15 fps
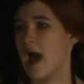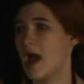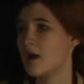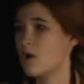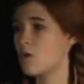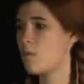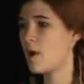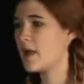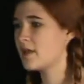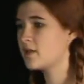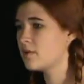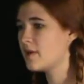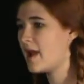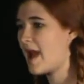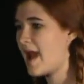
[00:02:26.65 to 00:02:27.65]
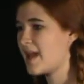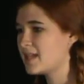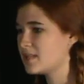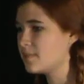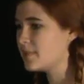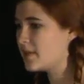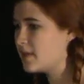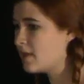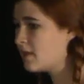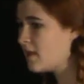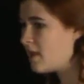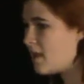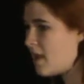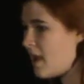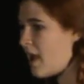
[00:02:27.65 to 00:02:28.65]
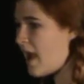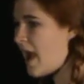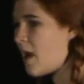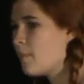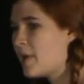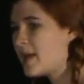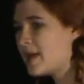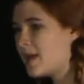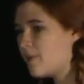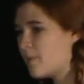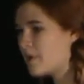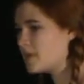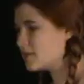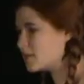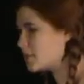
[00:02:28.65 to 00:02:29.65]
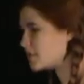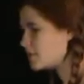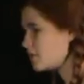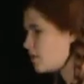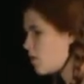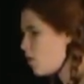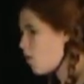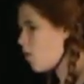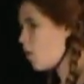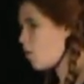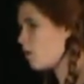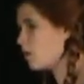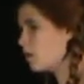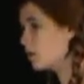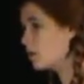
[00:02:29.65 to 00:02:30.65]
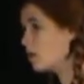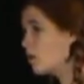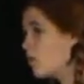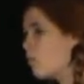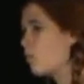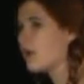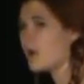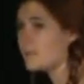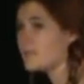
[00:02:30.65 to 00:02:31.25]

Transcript: I don't want you to ask me how my day was, or what